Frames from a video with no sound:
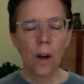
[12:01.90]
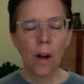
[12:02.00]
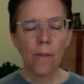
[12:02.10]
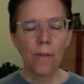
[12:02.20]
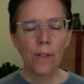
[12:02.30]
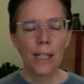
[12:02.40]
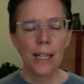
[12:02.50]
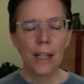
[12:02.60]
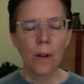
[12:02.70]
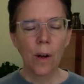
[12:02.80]

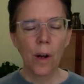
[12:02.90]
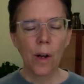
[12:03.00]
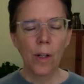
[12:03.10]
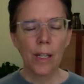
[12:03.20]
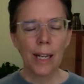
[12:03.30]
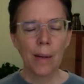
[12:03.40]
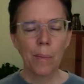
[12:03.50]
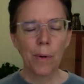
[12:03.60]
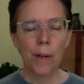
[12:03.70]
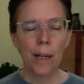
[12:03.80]
Offering it all a
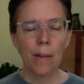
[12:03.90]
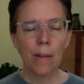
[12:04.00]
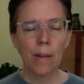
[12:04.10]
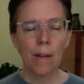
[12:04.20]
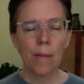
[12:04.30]
breath,